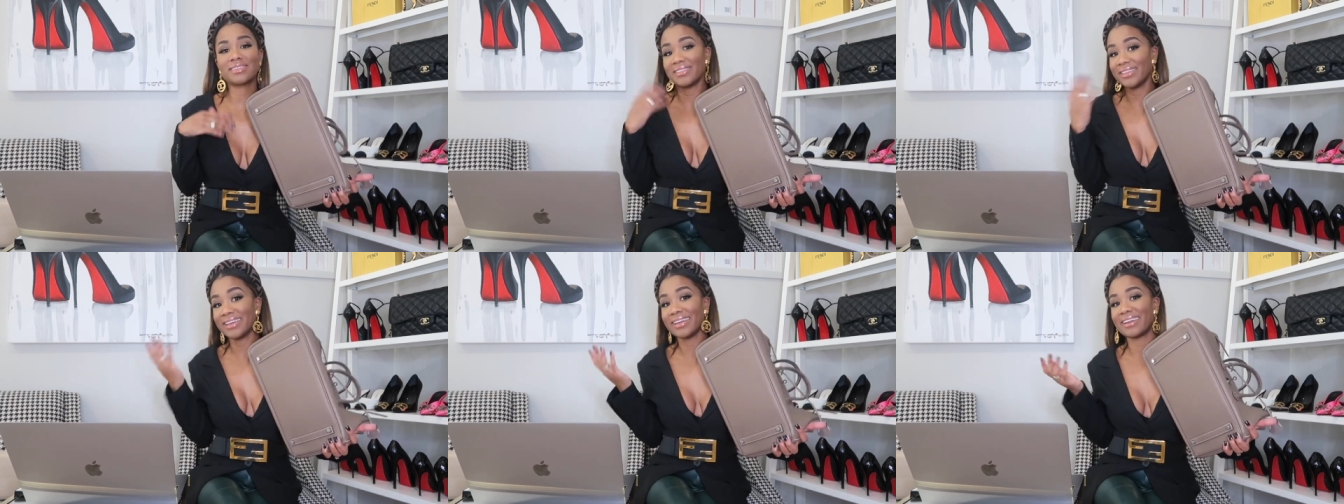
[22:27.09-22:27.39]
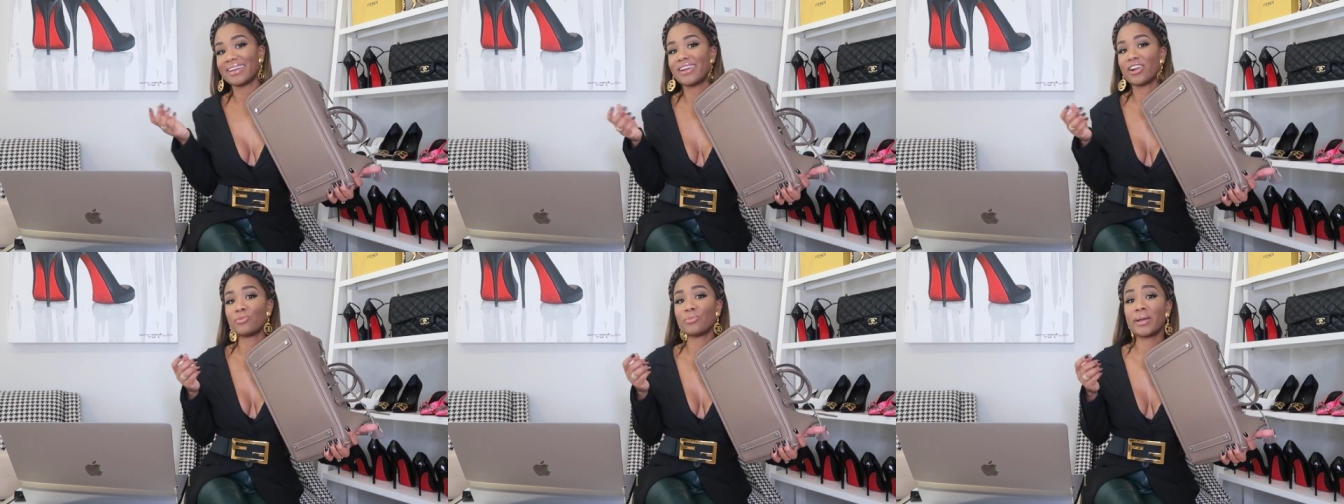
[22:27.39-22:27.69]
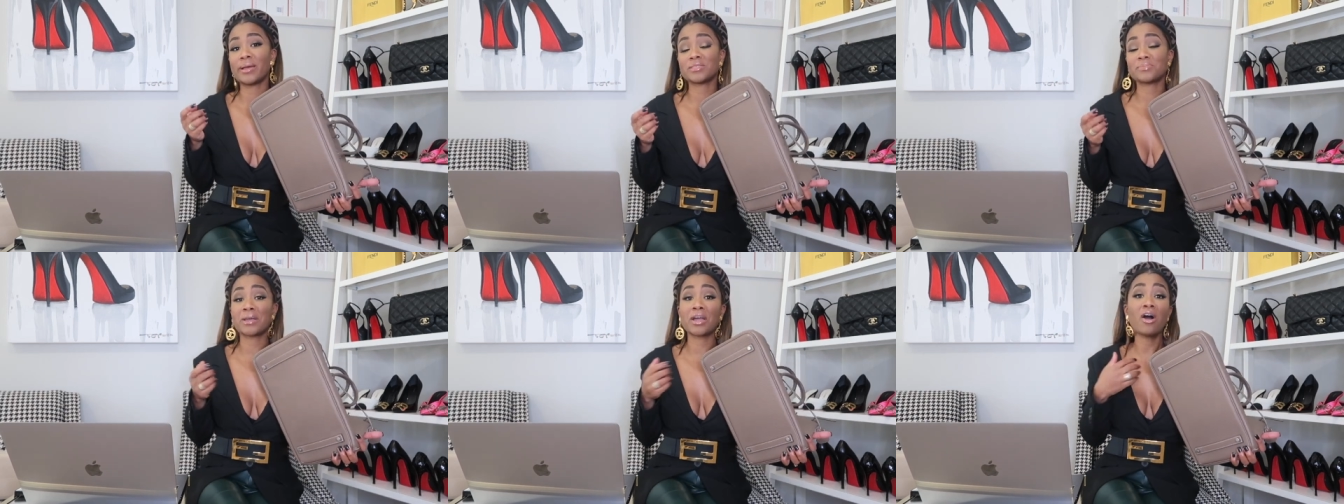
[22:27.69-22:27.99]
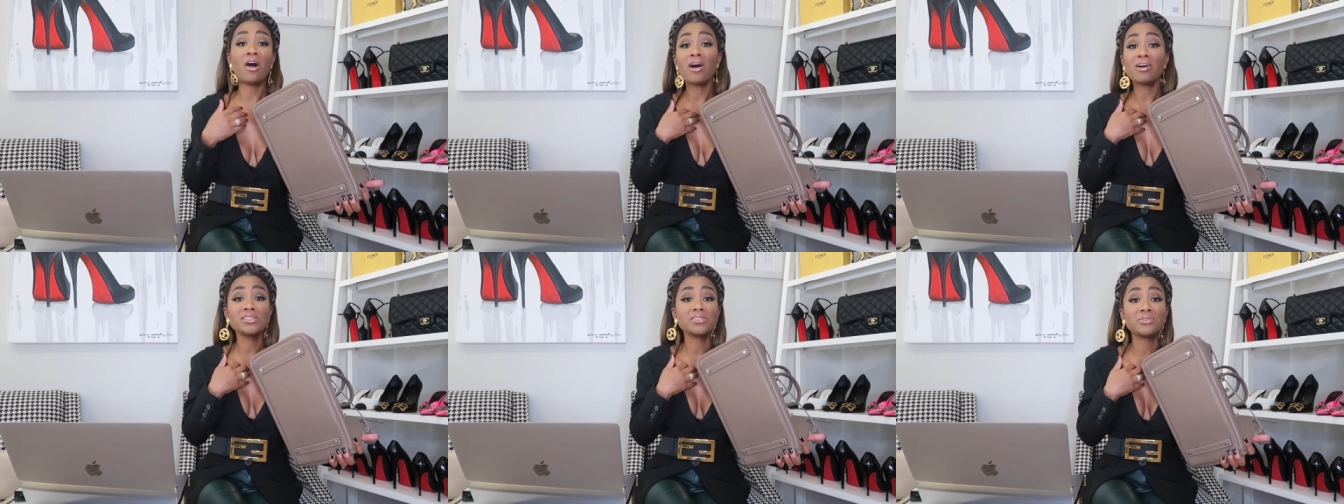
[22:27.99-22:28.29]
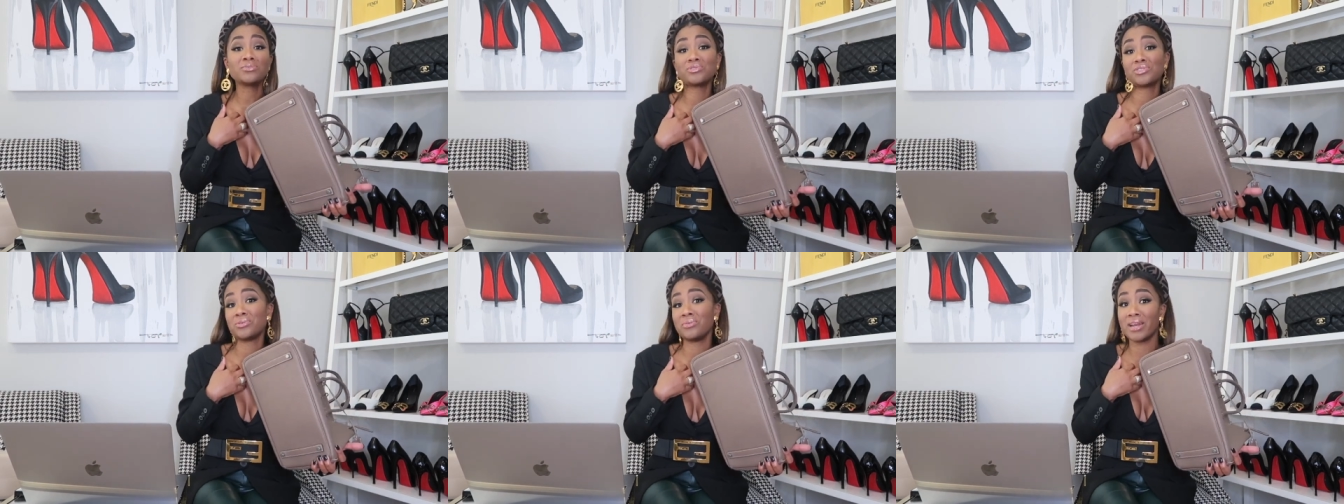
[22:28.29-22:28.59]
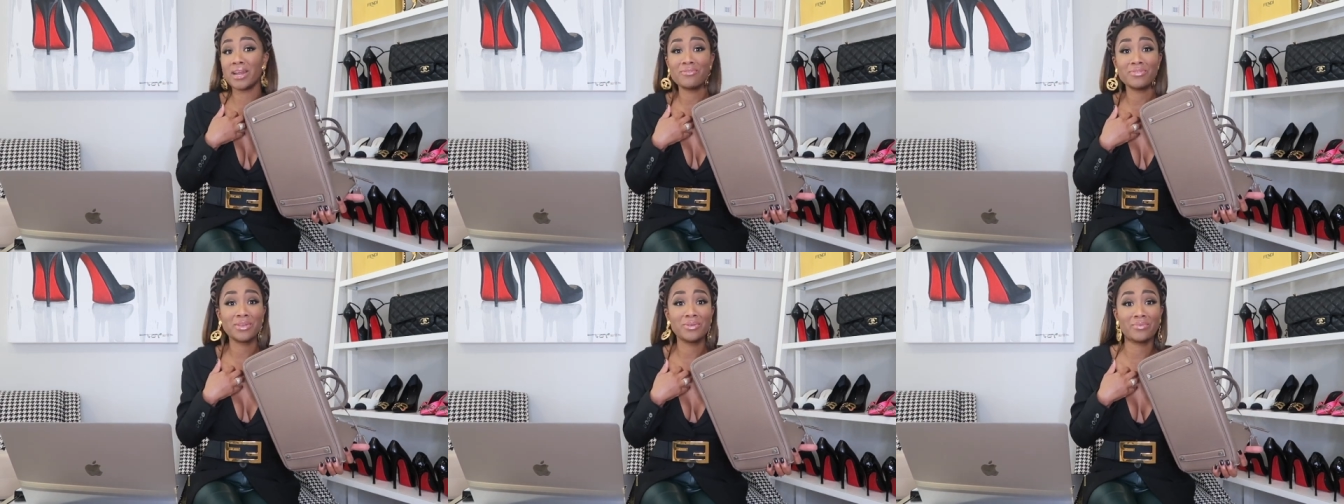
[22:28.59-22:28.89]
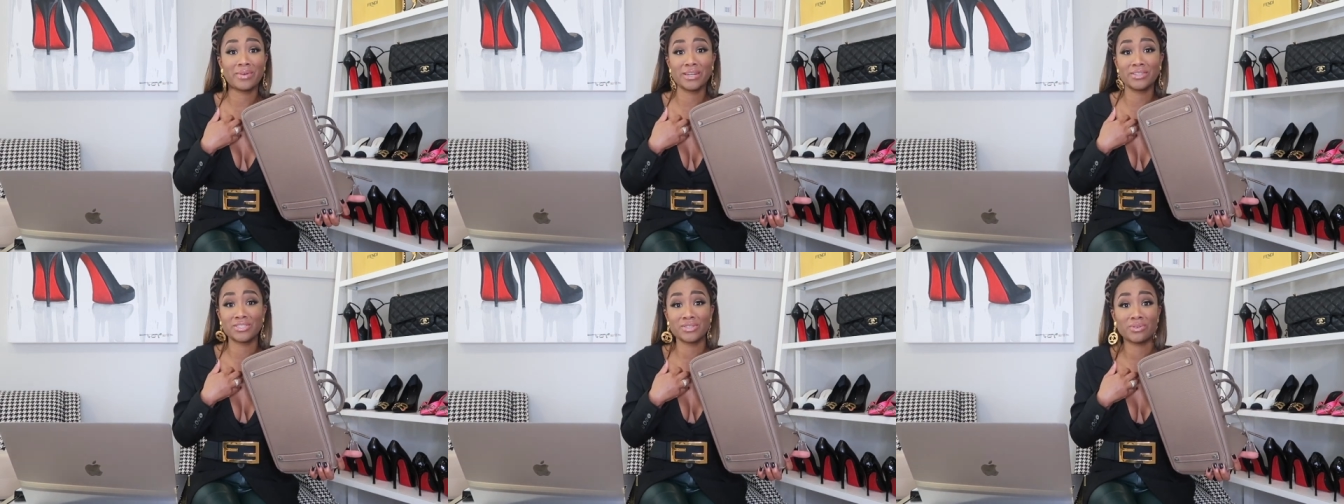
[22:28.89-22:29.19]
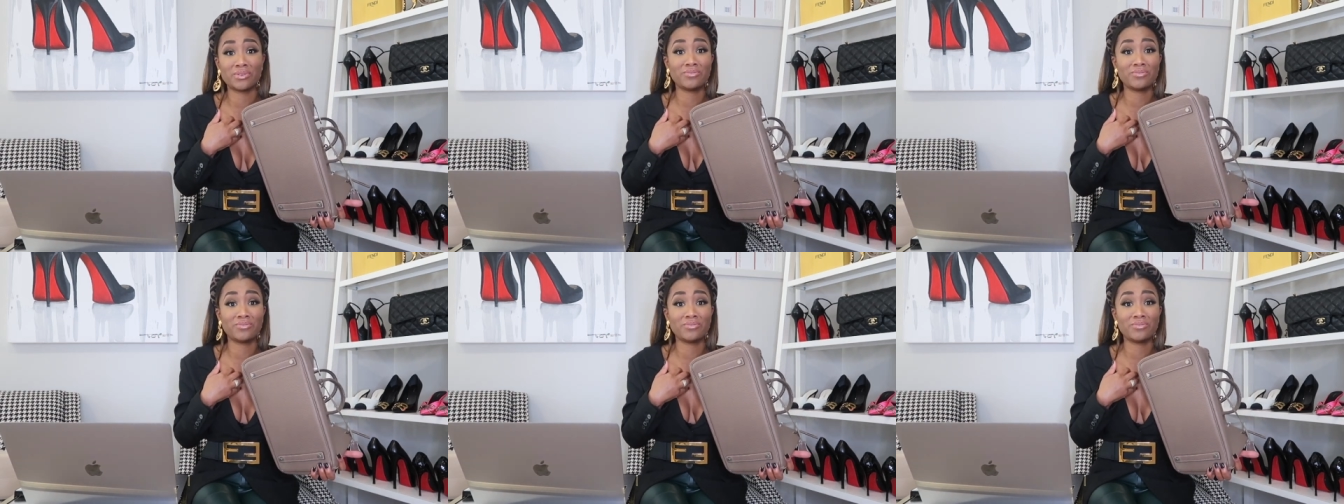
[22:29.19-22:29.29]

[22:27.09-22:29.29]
and then get an Hermes bag. Also, do whatever you wanna do.